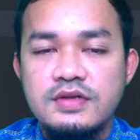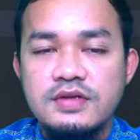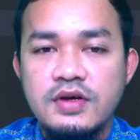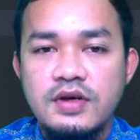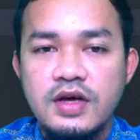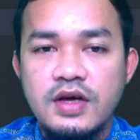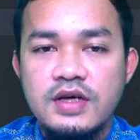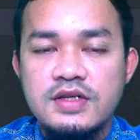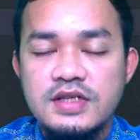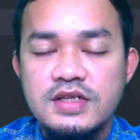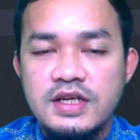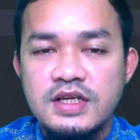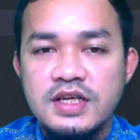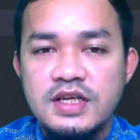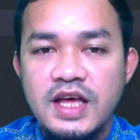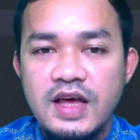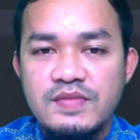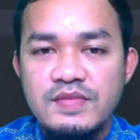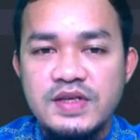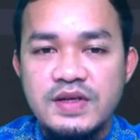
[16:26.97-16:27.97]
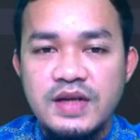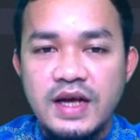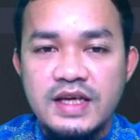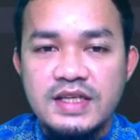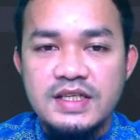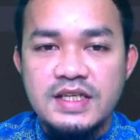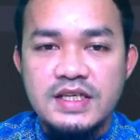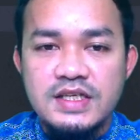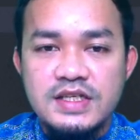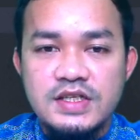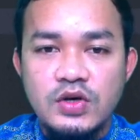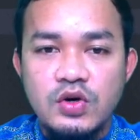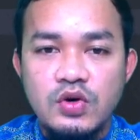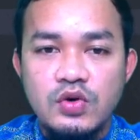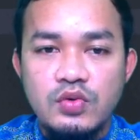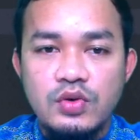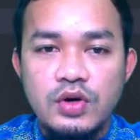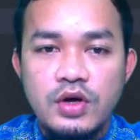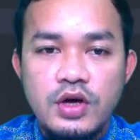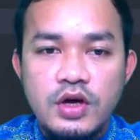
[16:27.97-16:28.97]
Okay, set name, set ID.
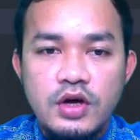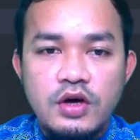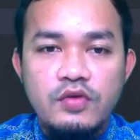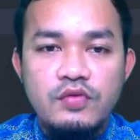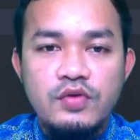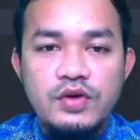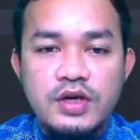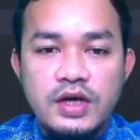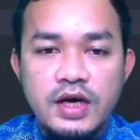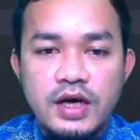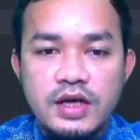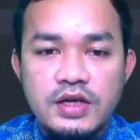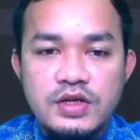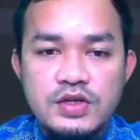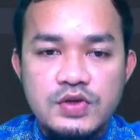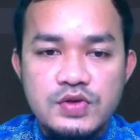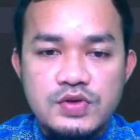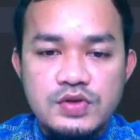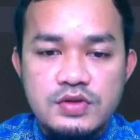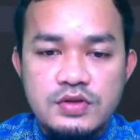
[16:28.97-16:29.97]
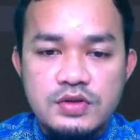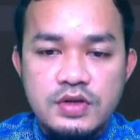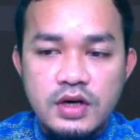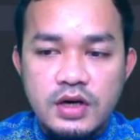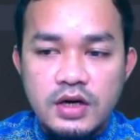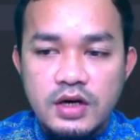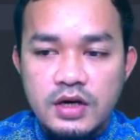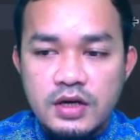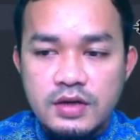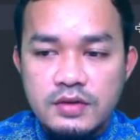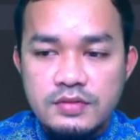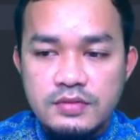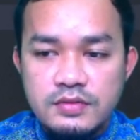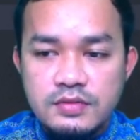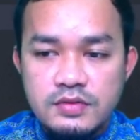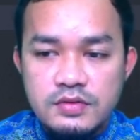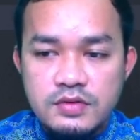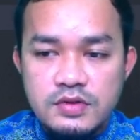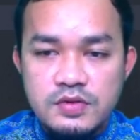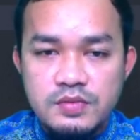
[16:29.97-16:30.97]
So we can use
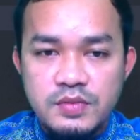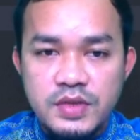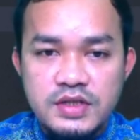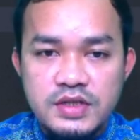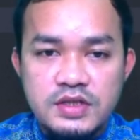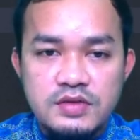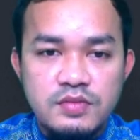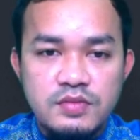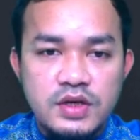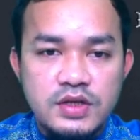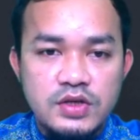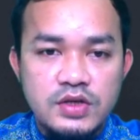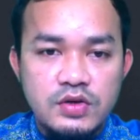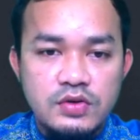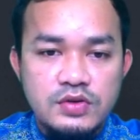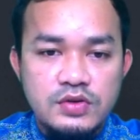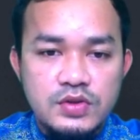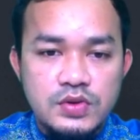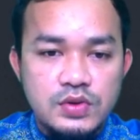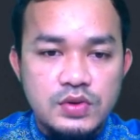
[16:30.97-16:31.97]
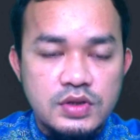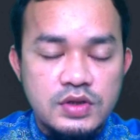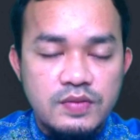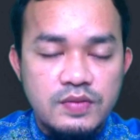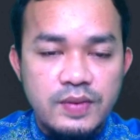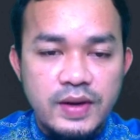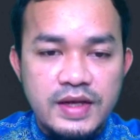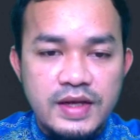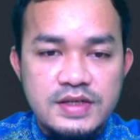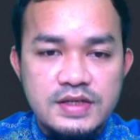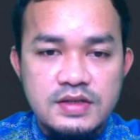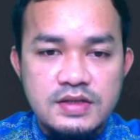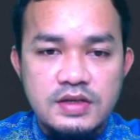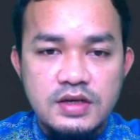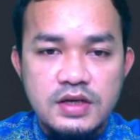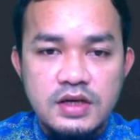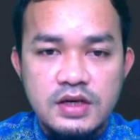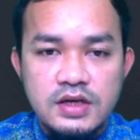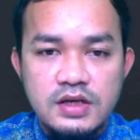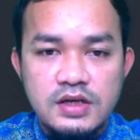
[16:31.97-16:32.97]
the magic method to replace
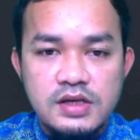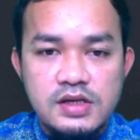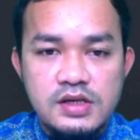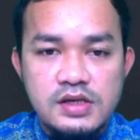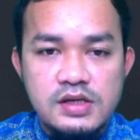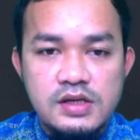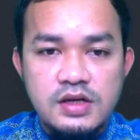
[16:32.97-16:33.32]
the